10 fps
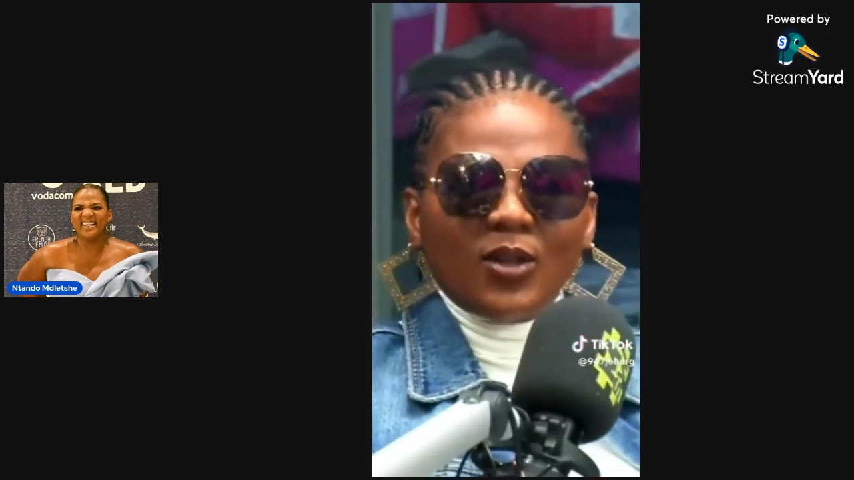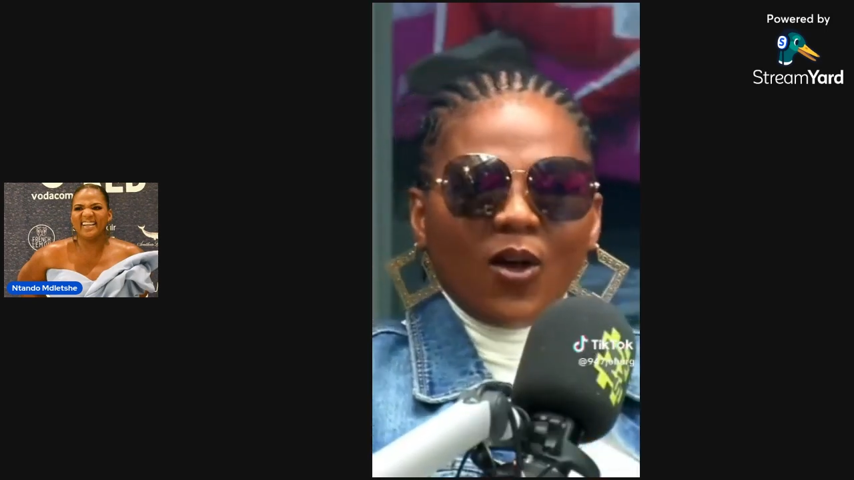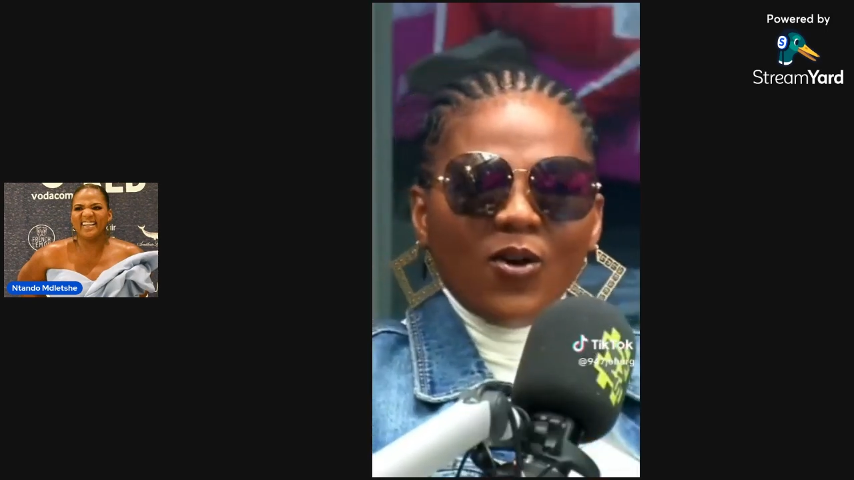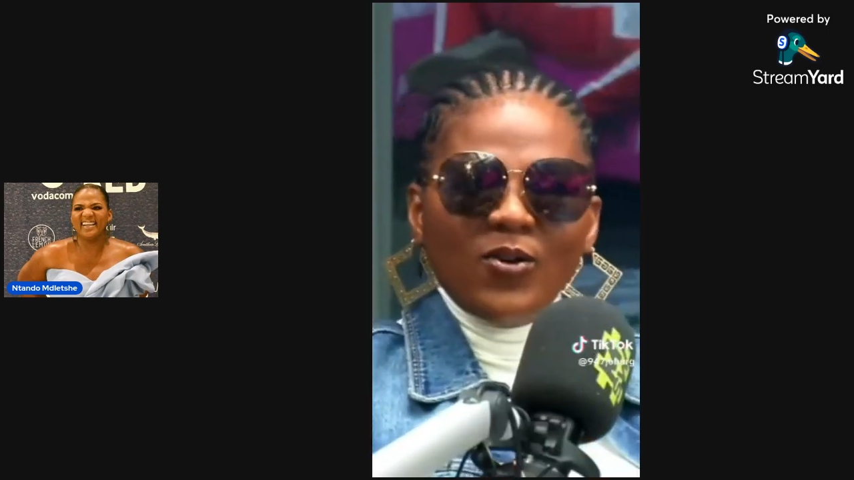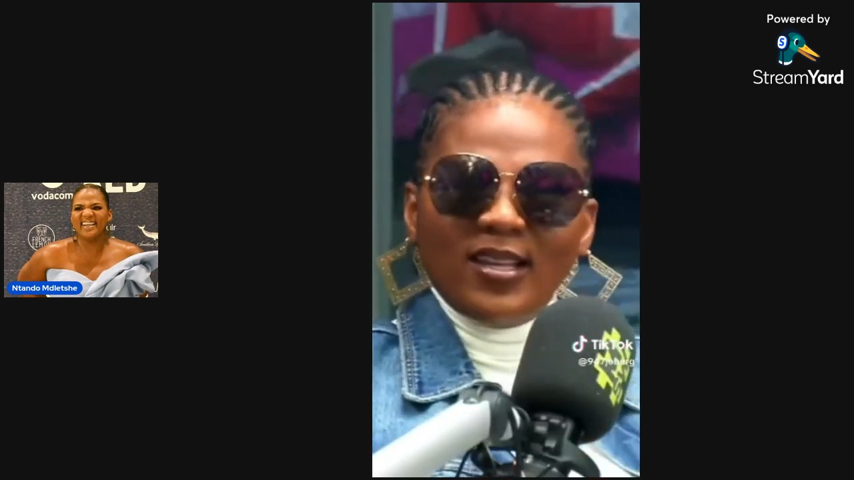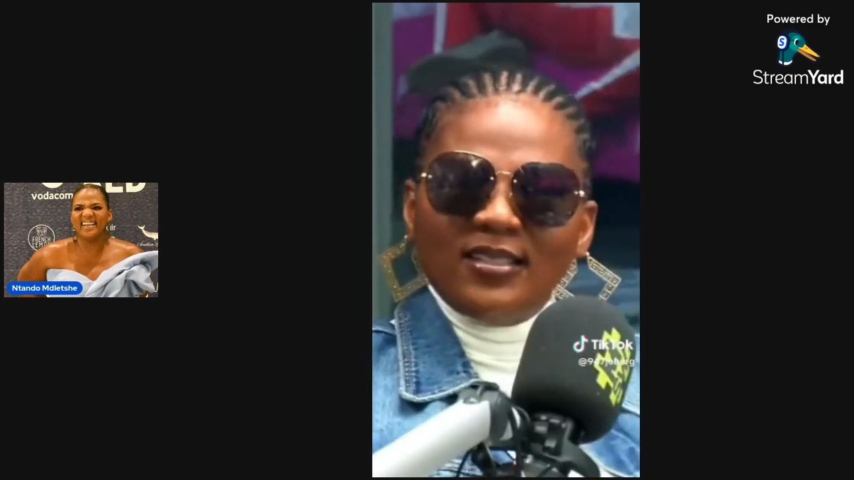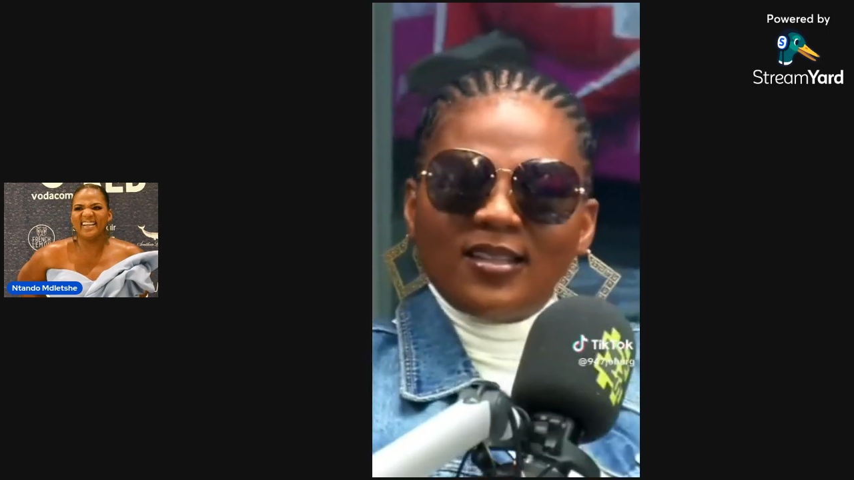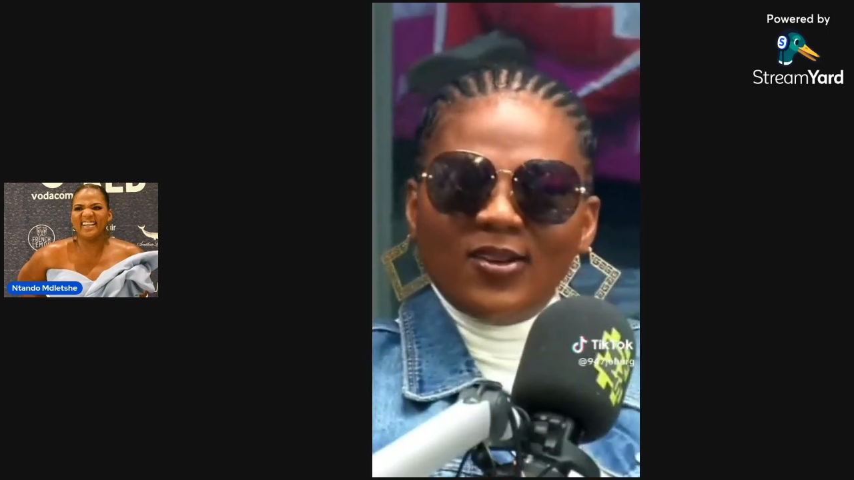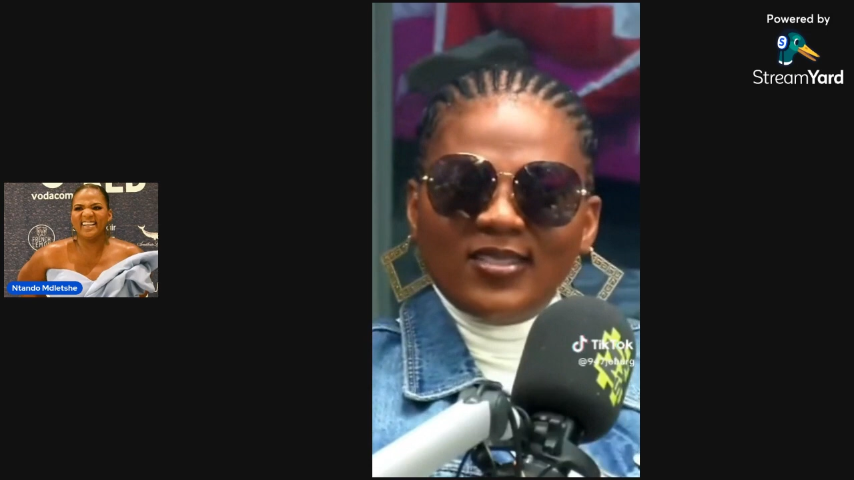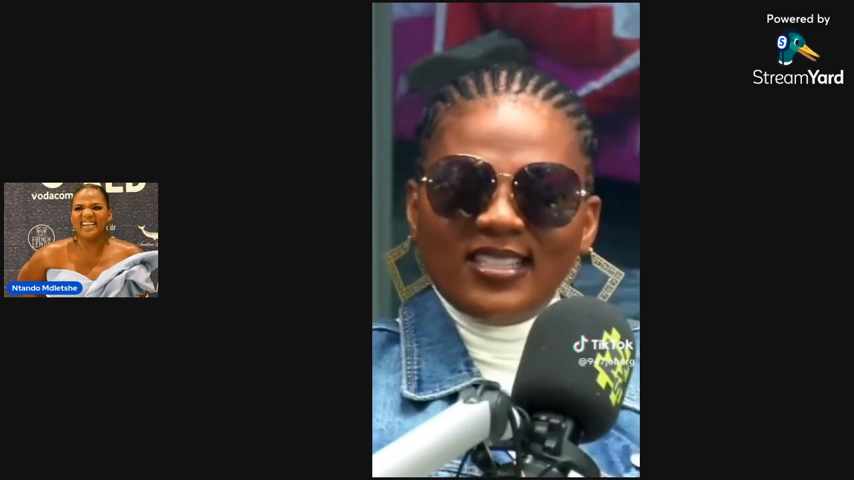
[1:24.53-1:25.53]
always
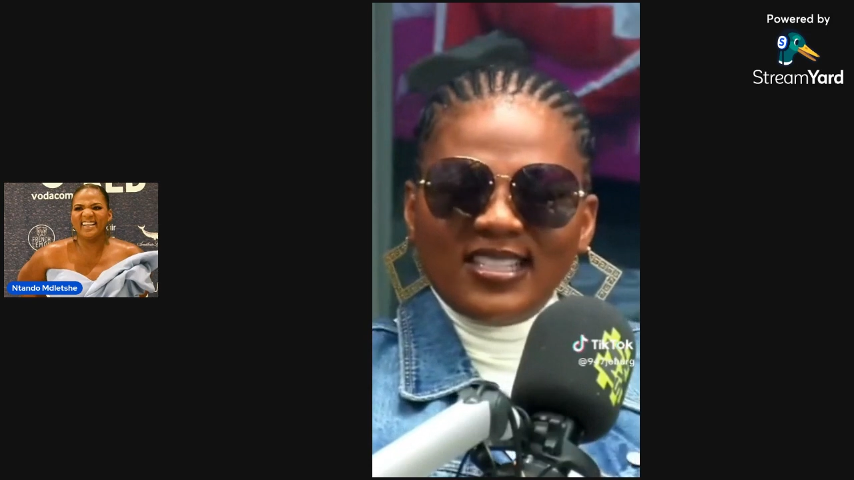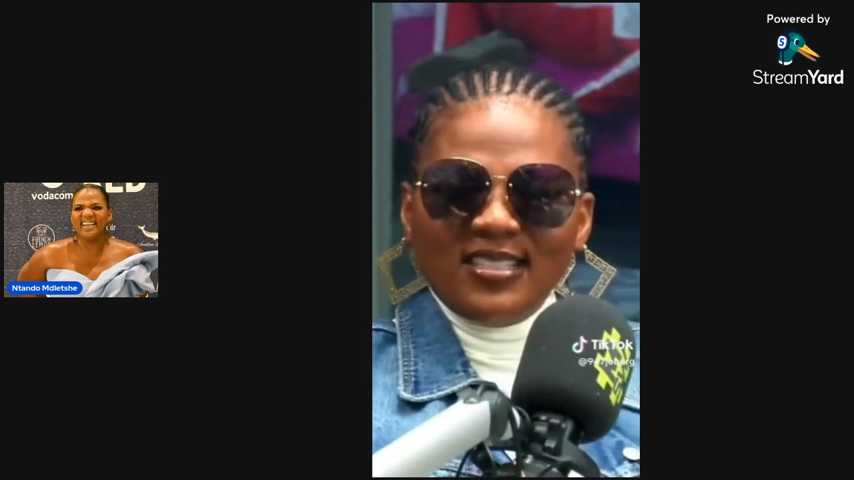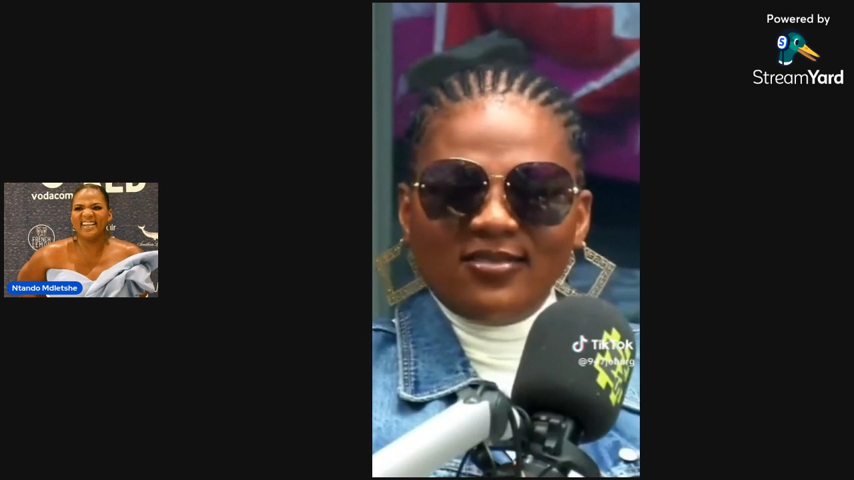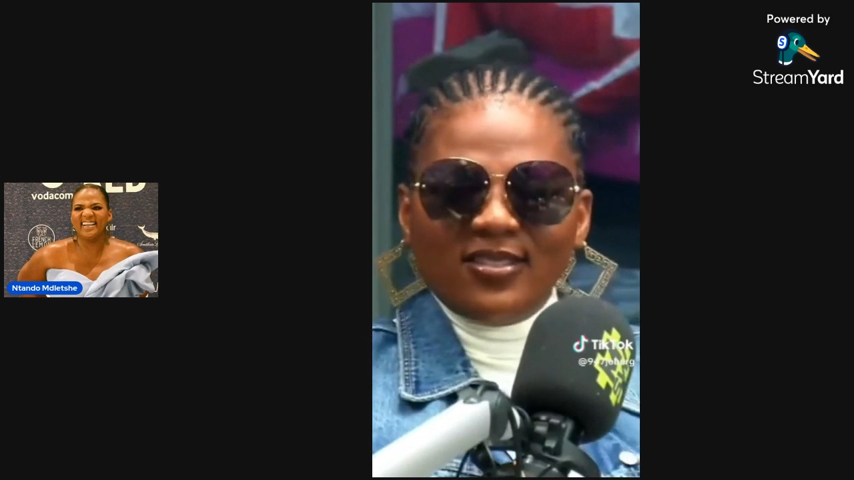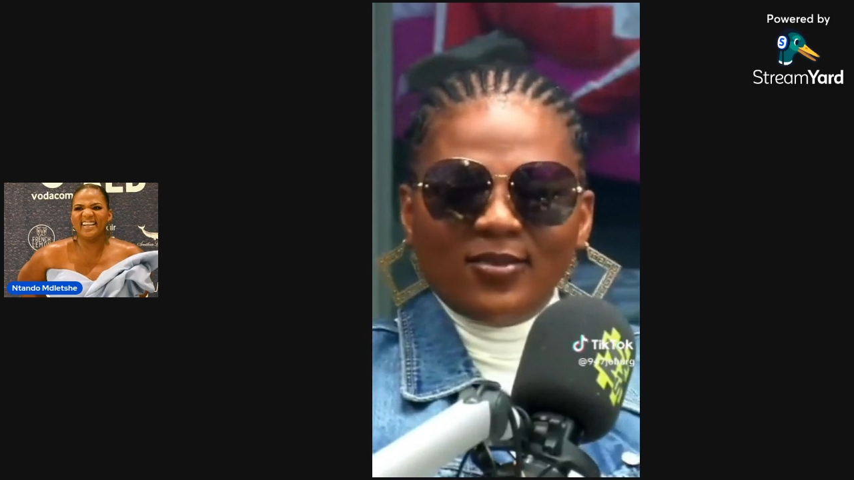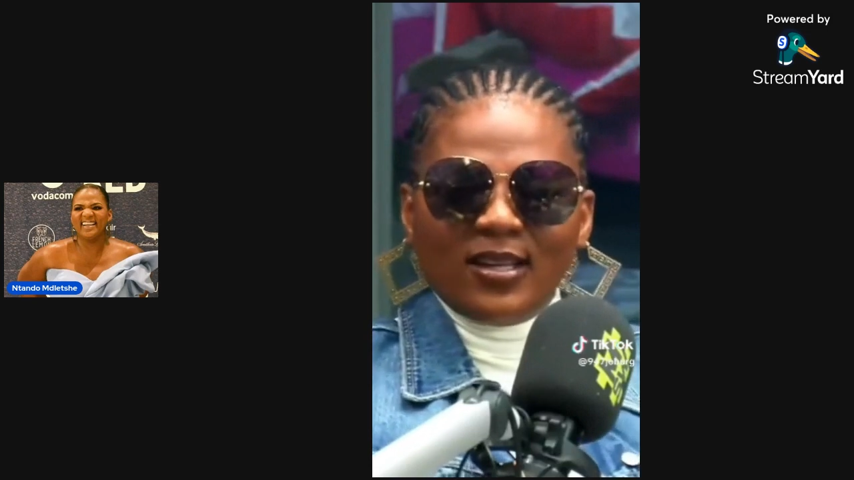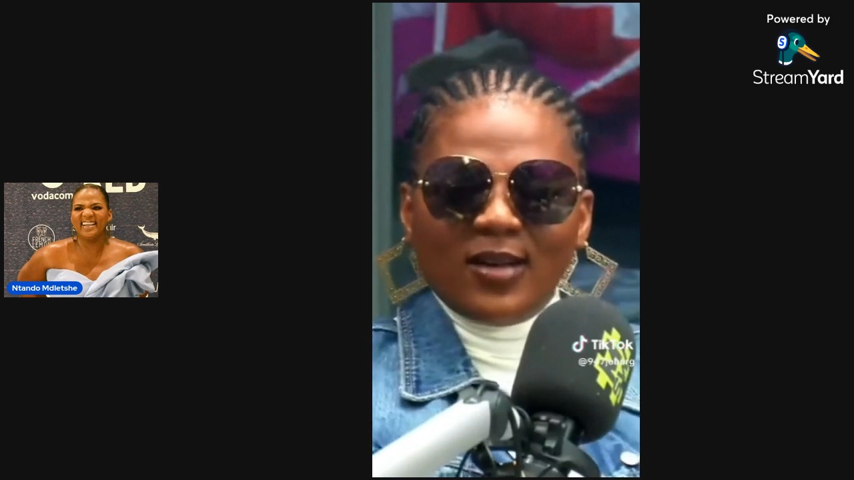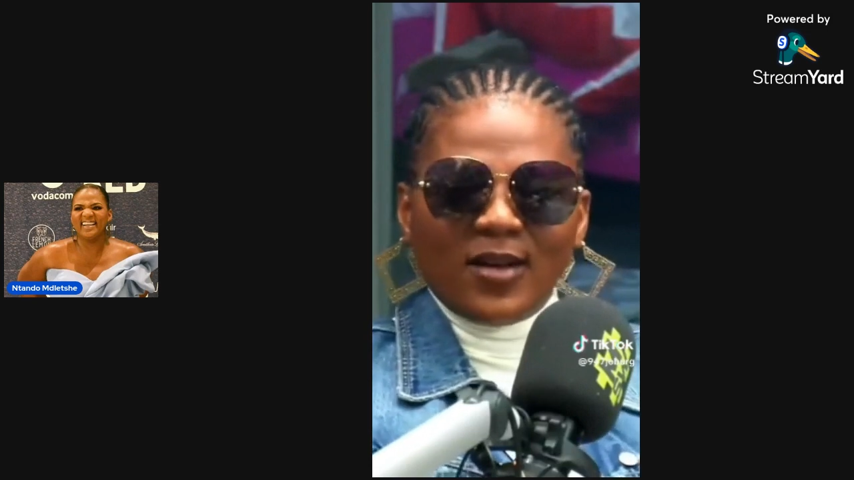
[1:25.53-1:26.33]
on TV when I'm